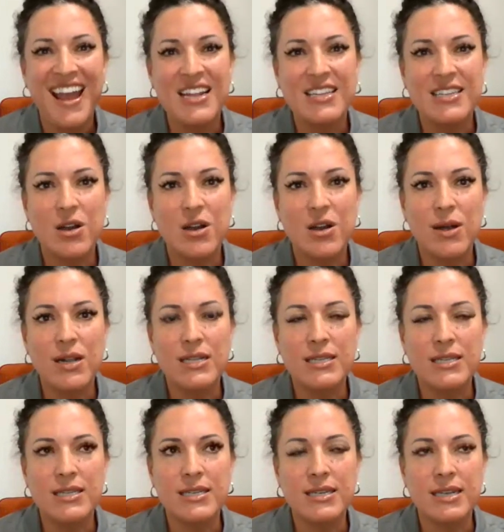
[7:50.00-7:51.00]
And so
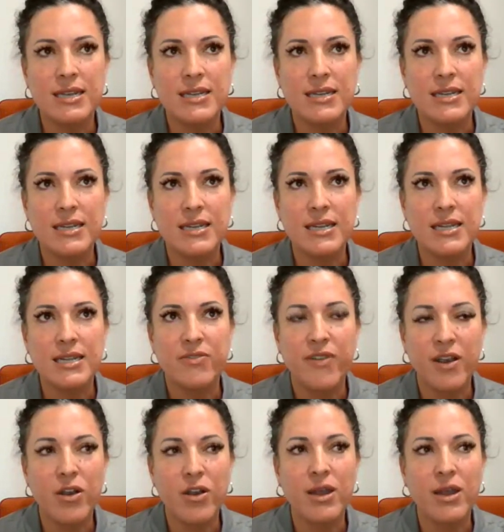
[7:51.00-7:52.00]
it's
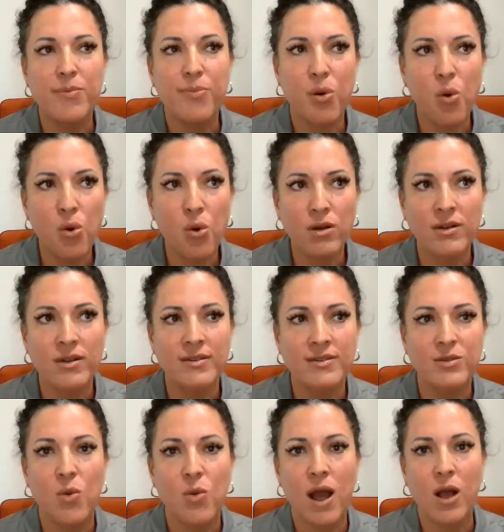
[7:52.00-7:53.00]
very
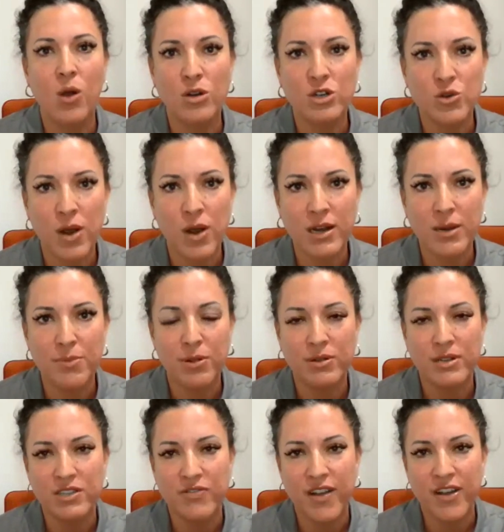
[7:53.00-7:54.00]
important, while we're trying to
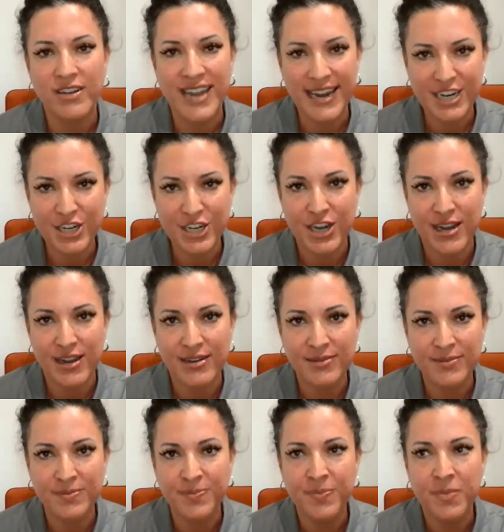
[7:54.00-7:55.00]
build this
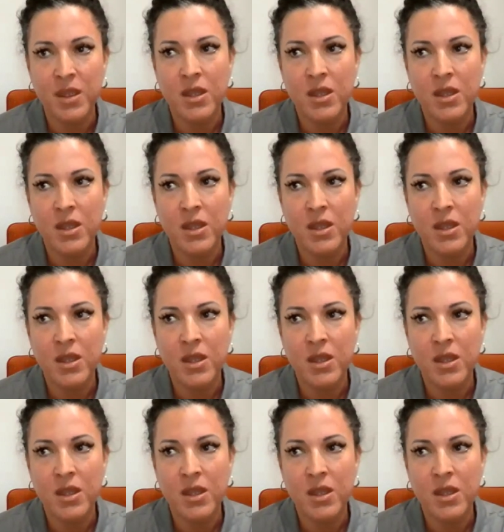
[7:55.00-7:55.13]
foundation,